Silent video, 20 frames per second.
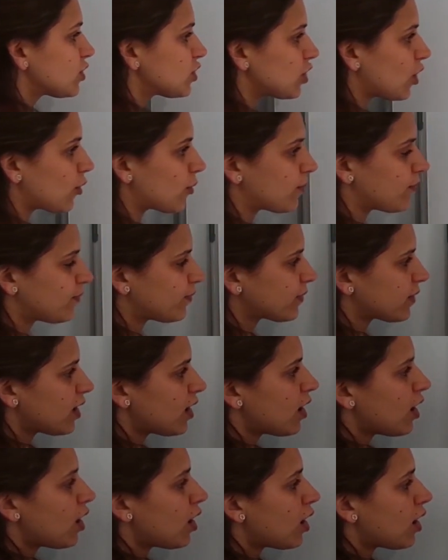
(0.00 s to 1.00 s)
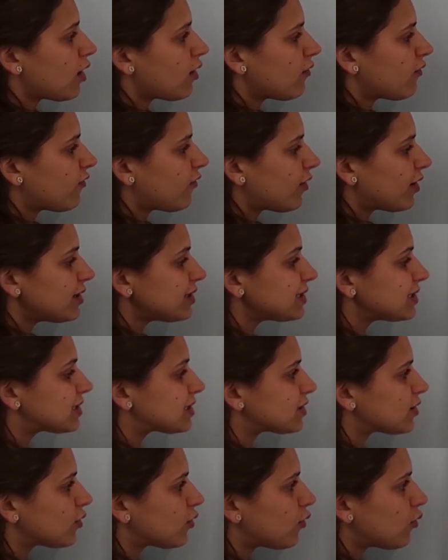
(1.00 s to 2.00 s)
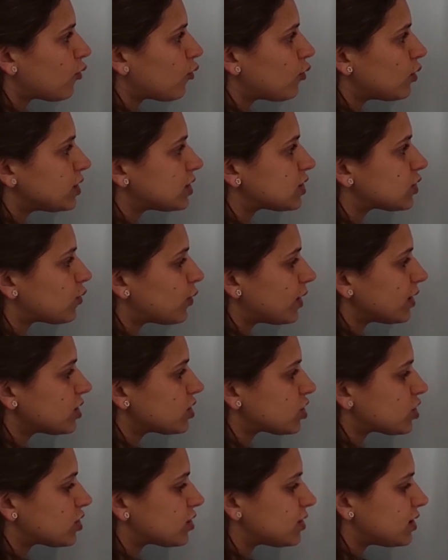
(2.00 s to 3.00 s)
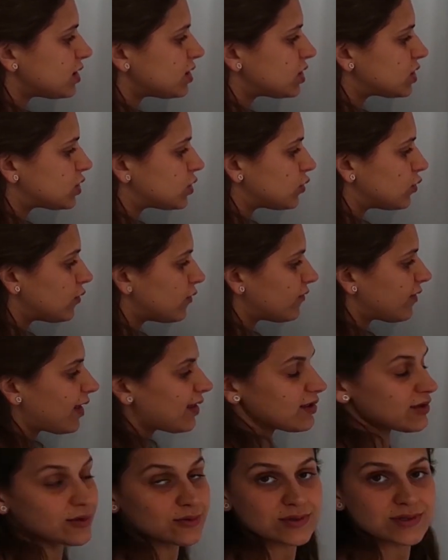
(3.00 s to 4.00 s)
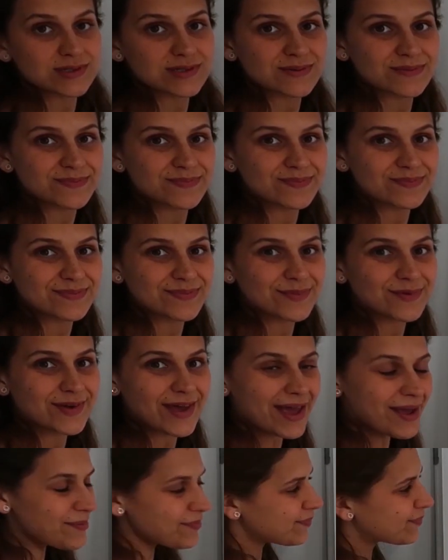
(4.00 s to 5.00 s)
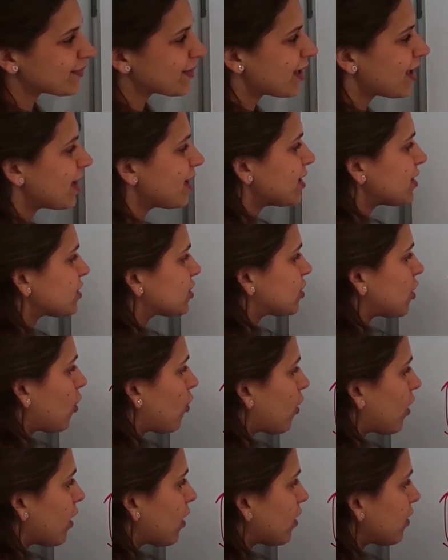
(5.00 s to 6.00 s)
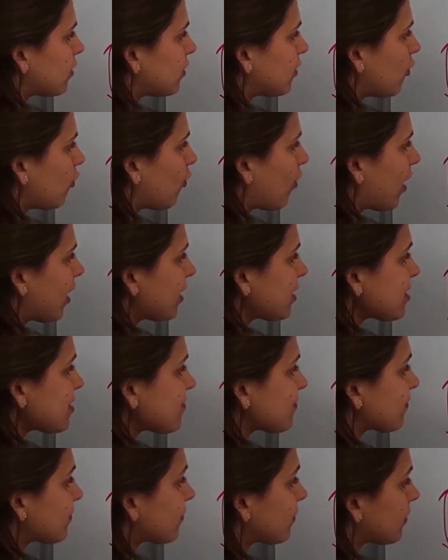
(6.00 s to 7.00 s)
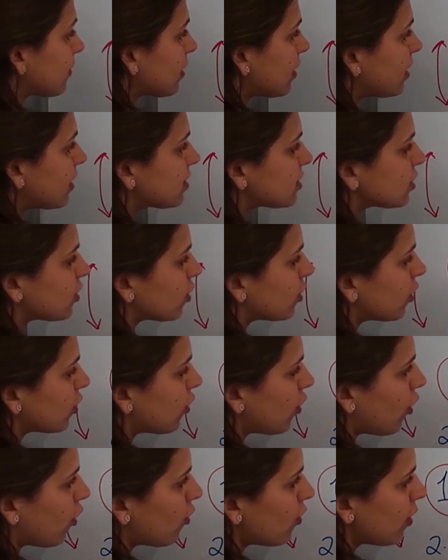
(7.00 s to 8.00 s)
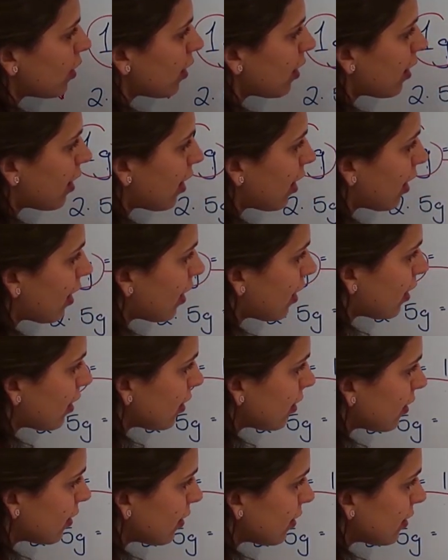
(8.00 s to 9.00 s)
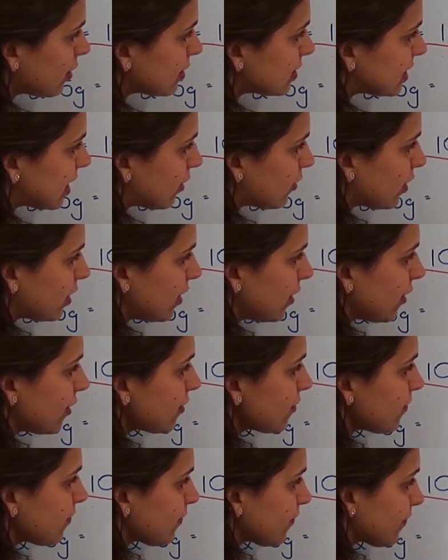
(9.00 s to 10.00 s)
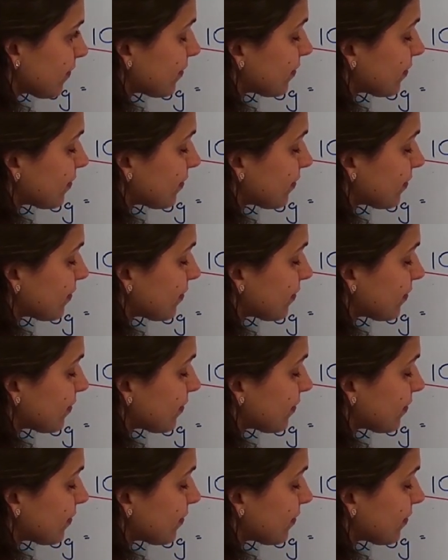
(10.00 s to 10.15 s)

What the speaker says: So, first we switch these two values, okay? So, the 1 is gonna go down here.